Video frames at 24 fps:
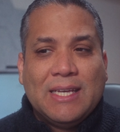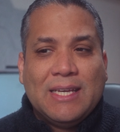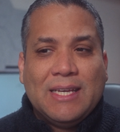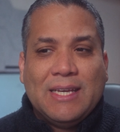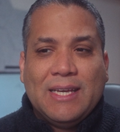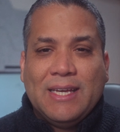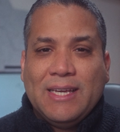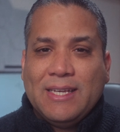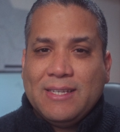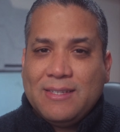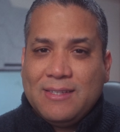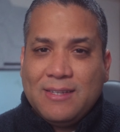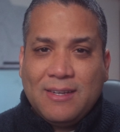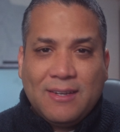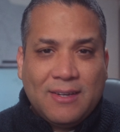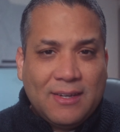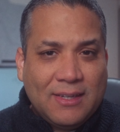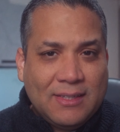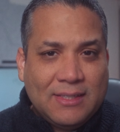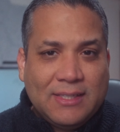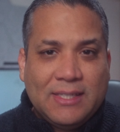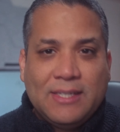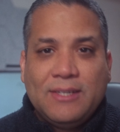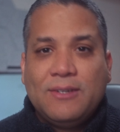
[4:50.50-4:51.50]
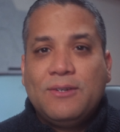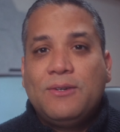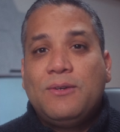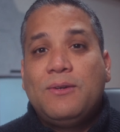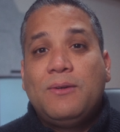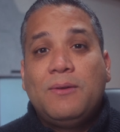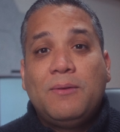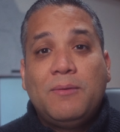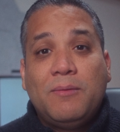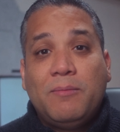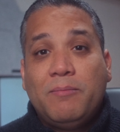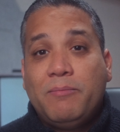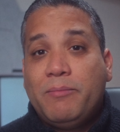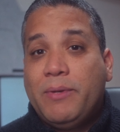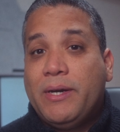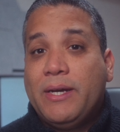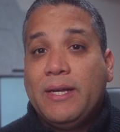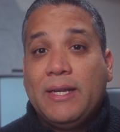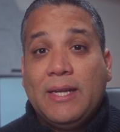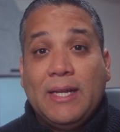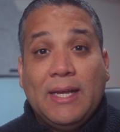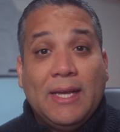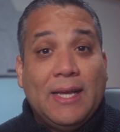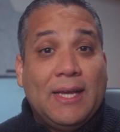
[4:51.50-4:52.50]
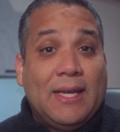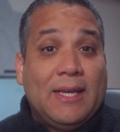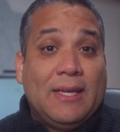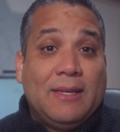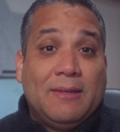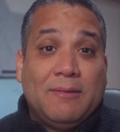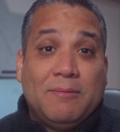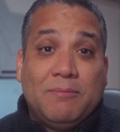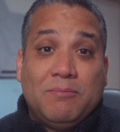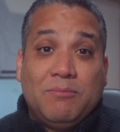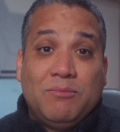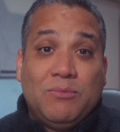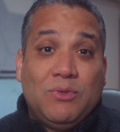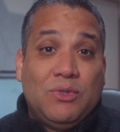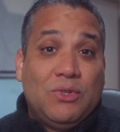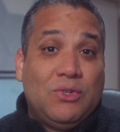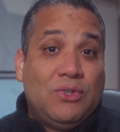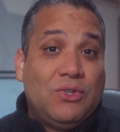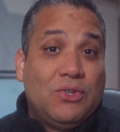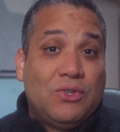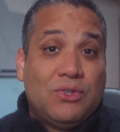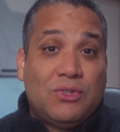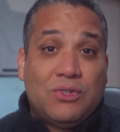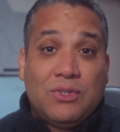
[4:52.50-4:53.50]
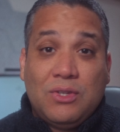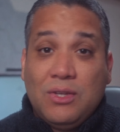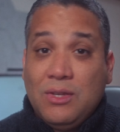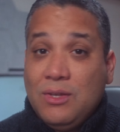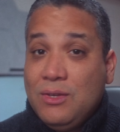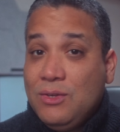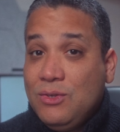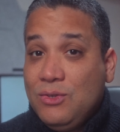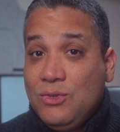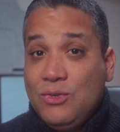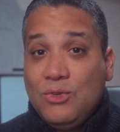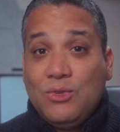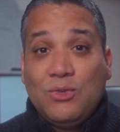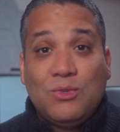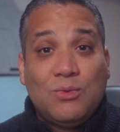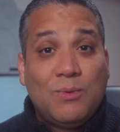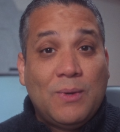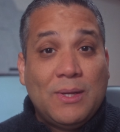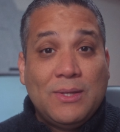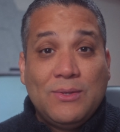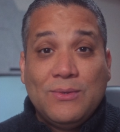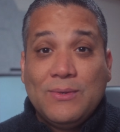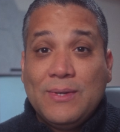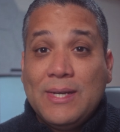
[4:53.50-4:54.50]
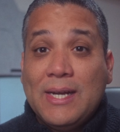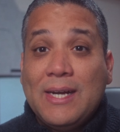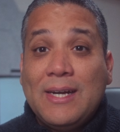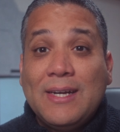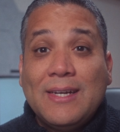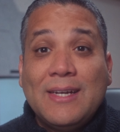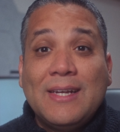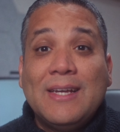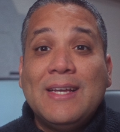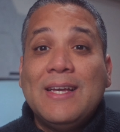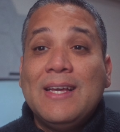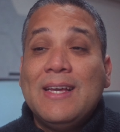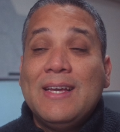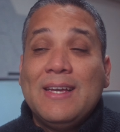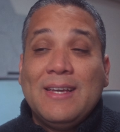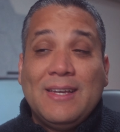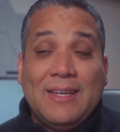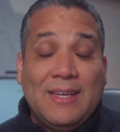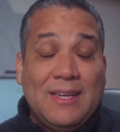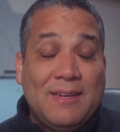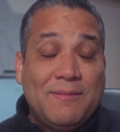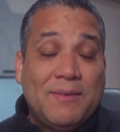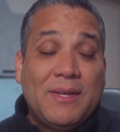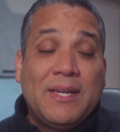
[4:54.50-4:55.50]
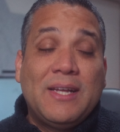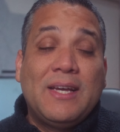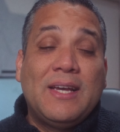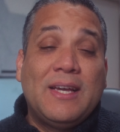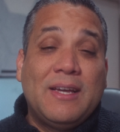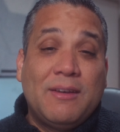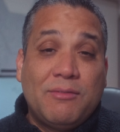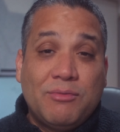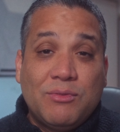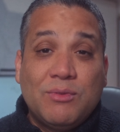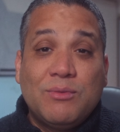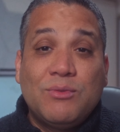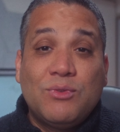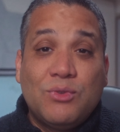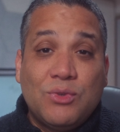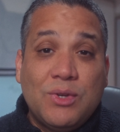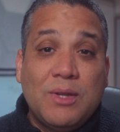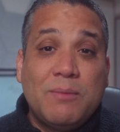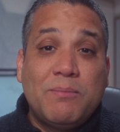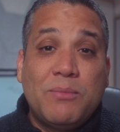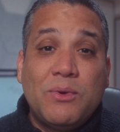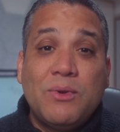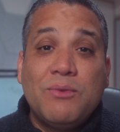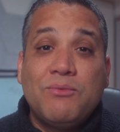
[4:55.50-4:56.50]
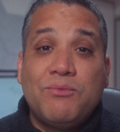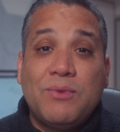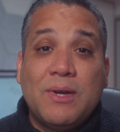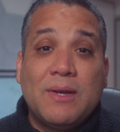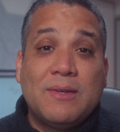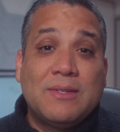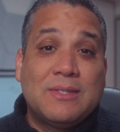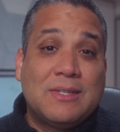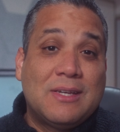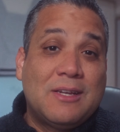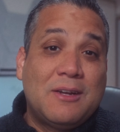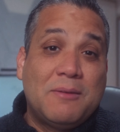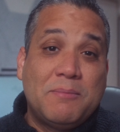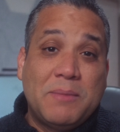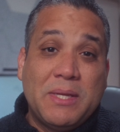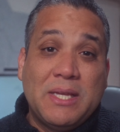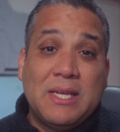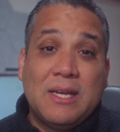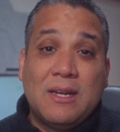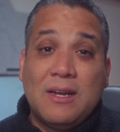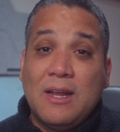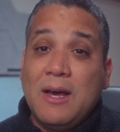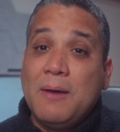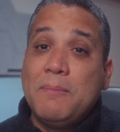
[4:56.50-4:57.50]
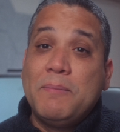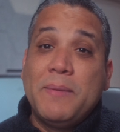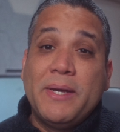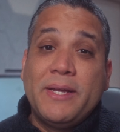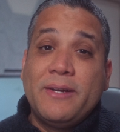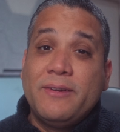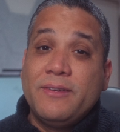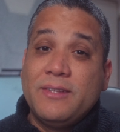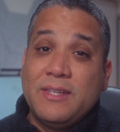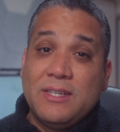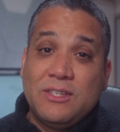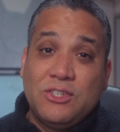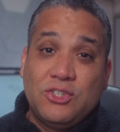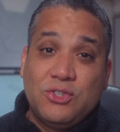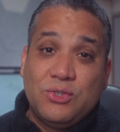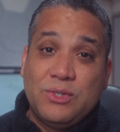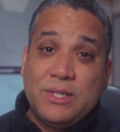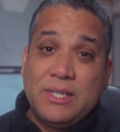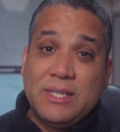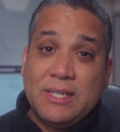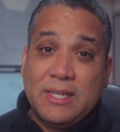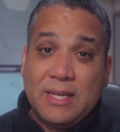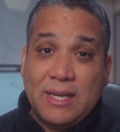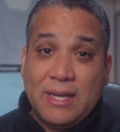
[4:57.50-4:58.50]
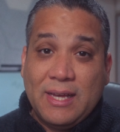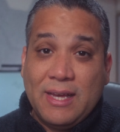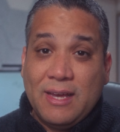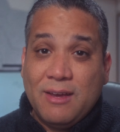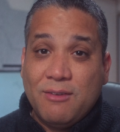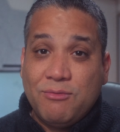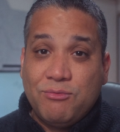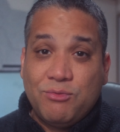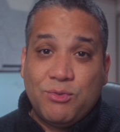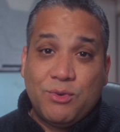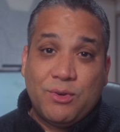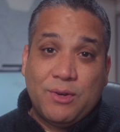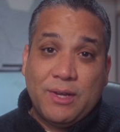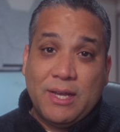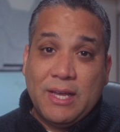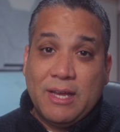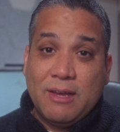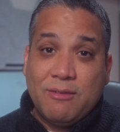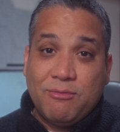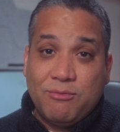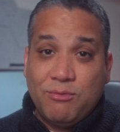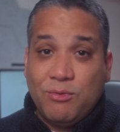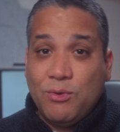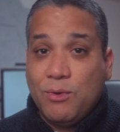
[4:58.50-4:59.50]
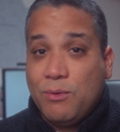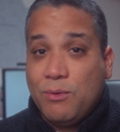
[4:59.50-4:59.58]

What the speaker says: is not ideal, but hey, you just use what you got. Even at f3.5 is gonna be a lot better than shooting at f4 or f4